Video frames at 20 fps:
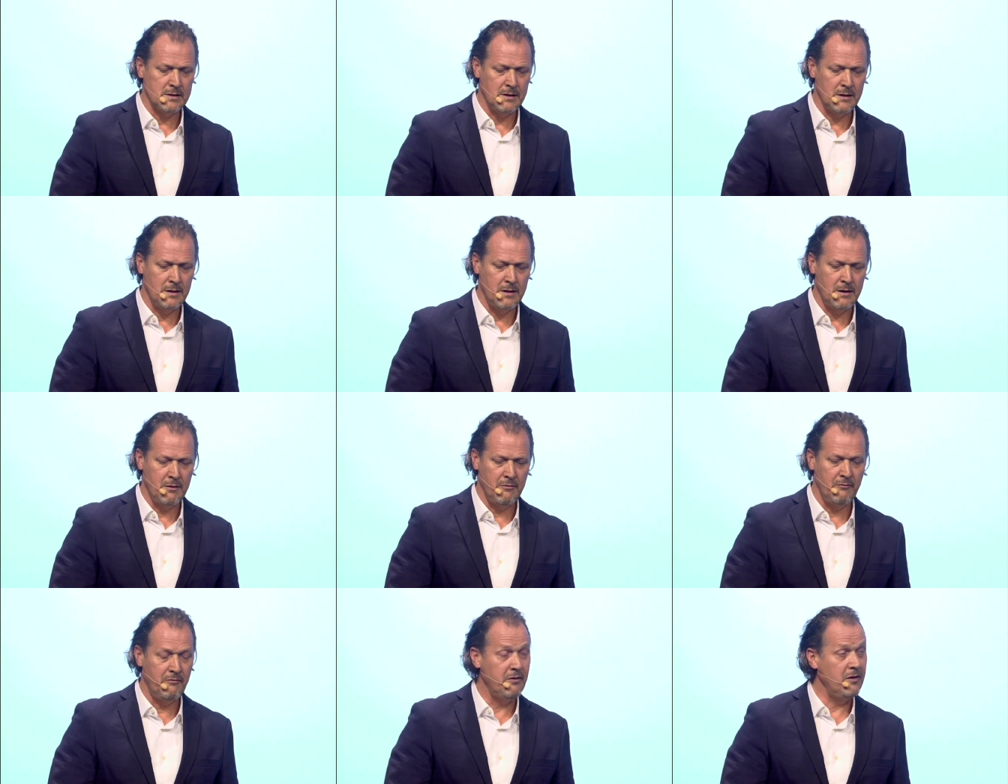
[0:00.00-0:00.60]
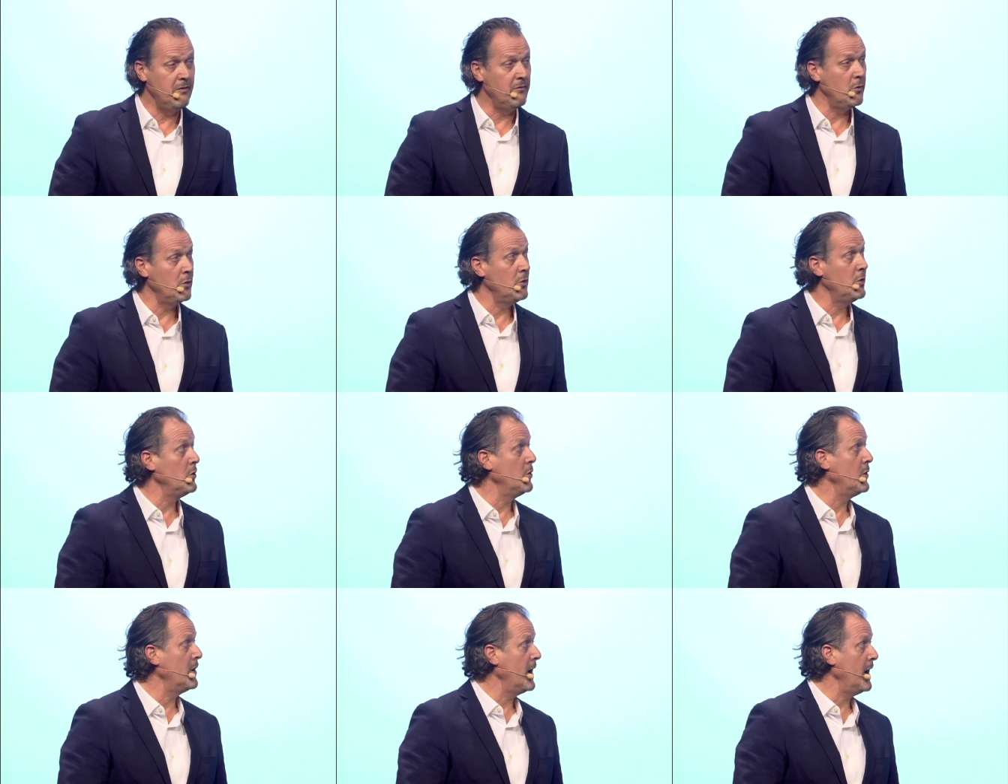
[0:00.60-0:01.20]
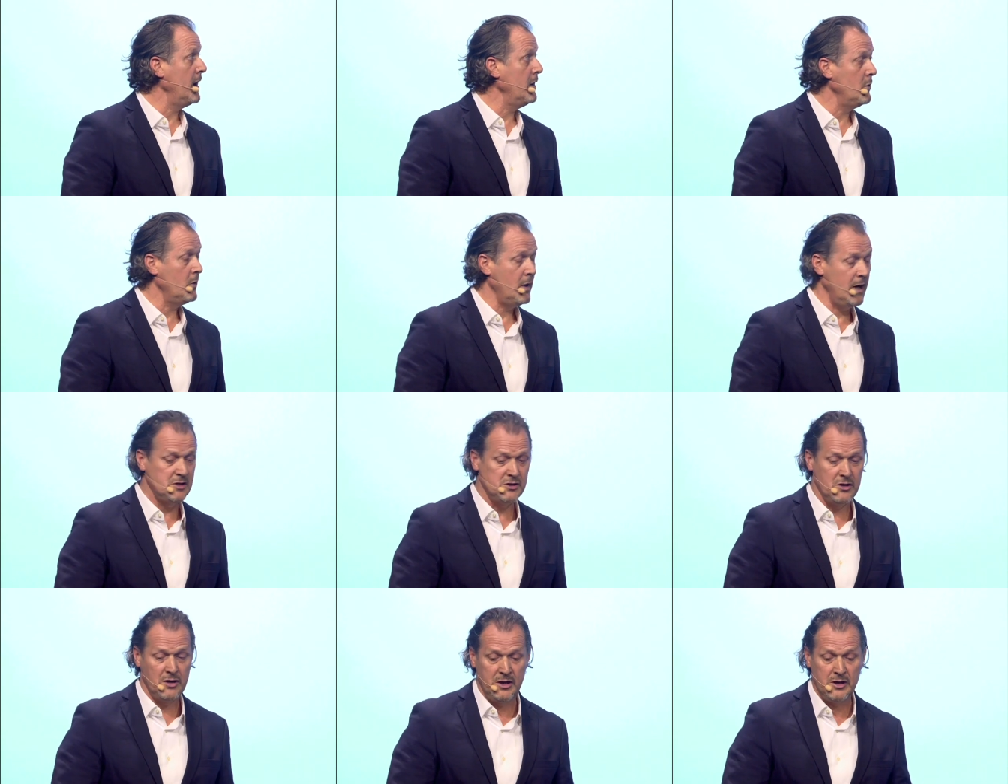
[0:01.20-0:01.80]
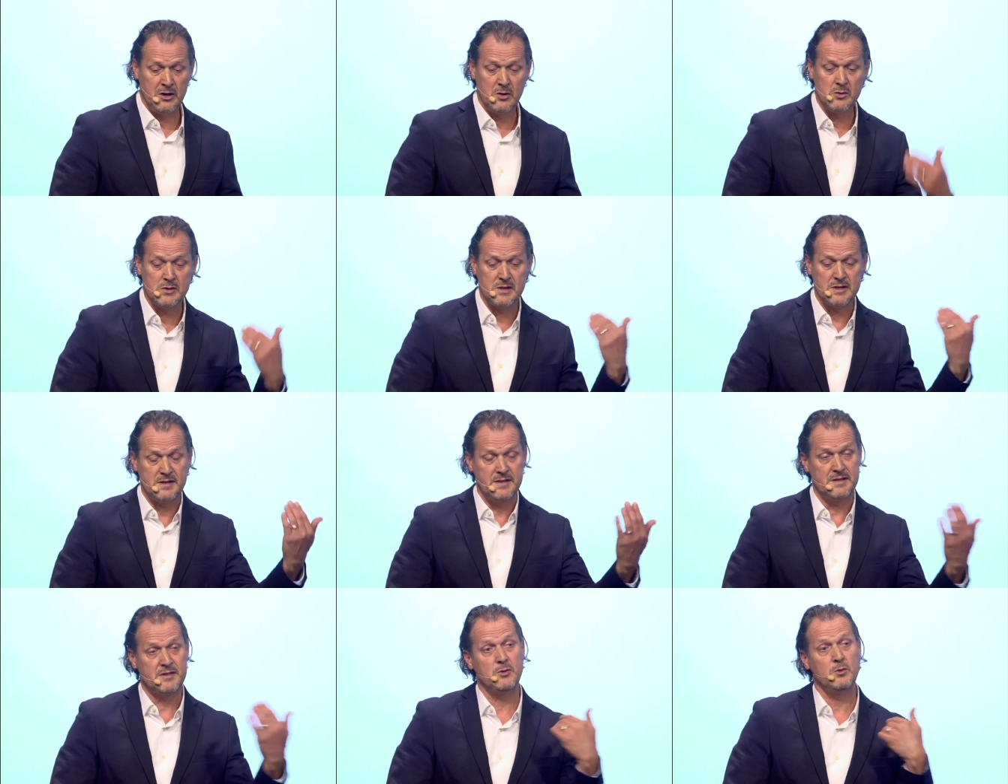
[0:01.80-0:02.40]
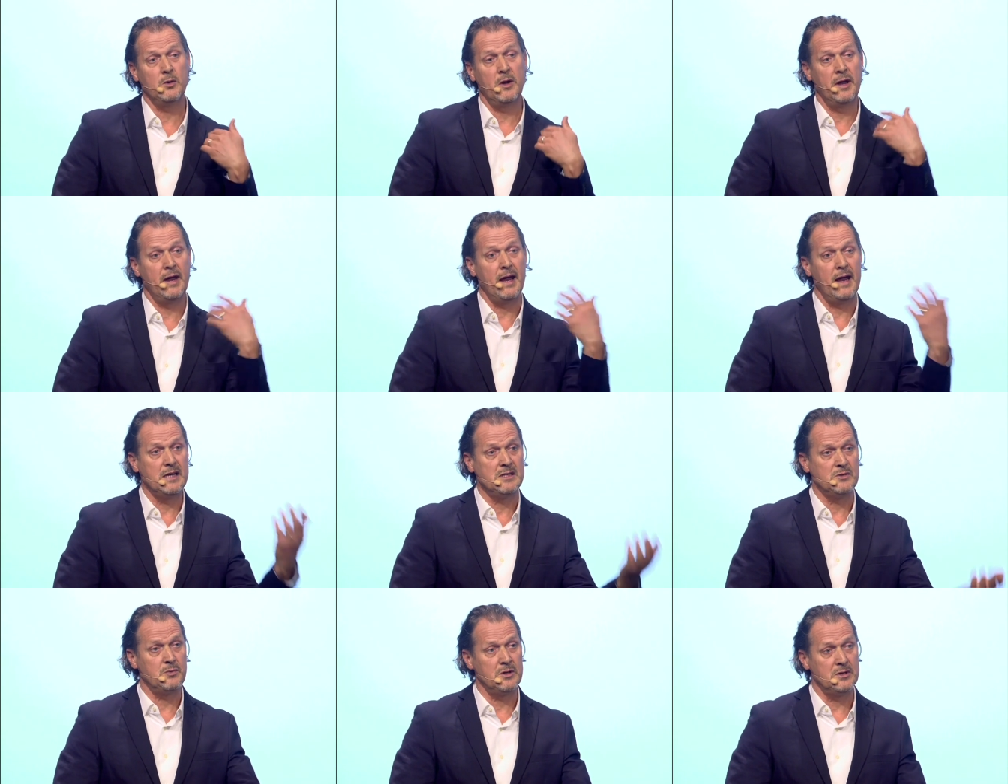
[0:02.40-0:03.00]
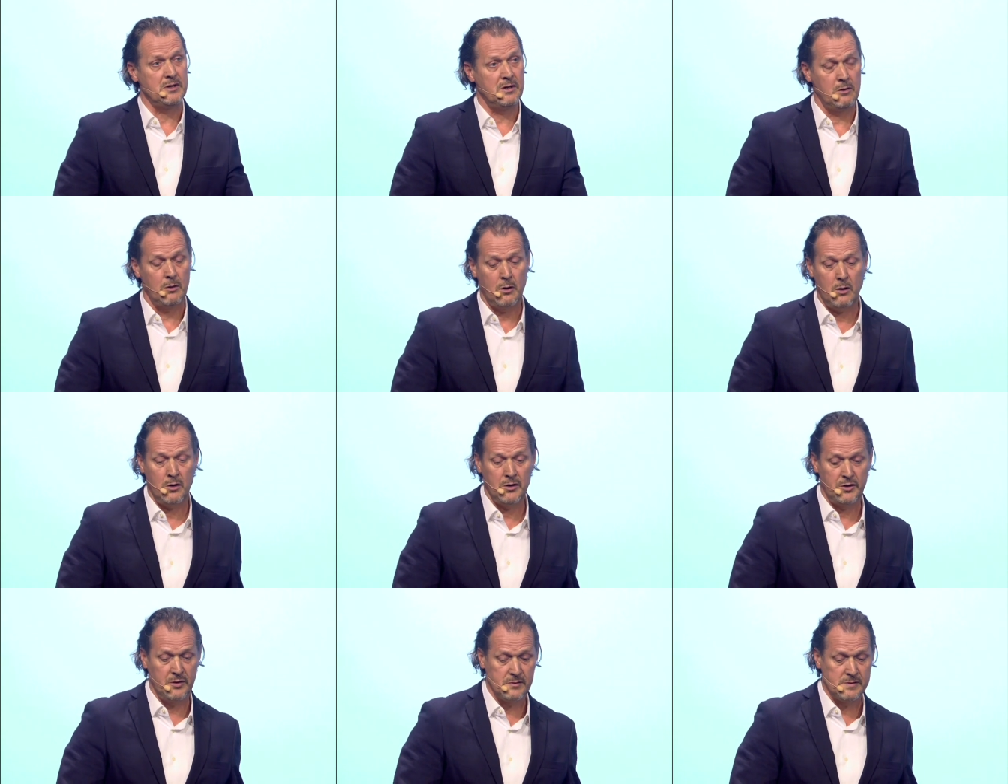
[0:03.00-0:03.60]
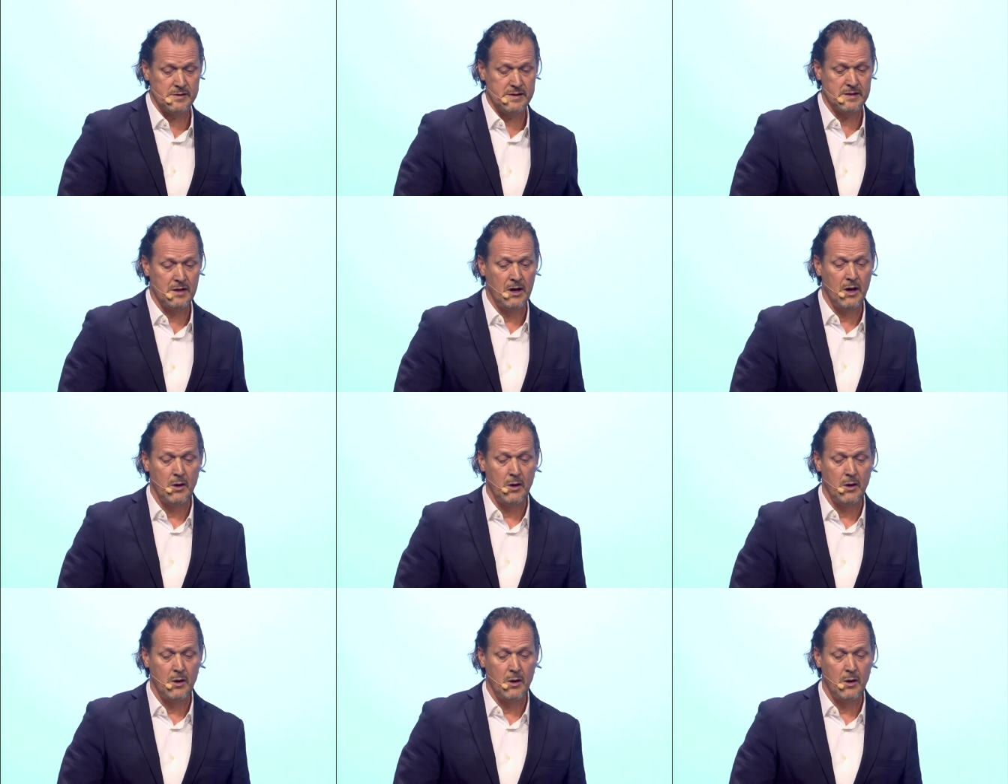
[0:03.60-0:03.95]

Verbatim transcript: uh, Vivo UK, who actually uses this to engage with their audience.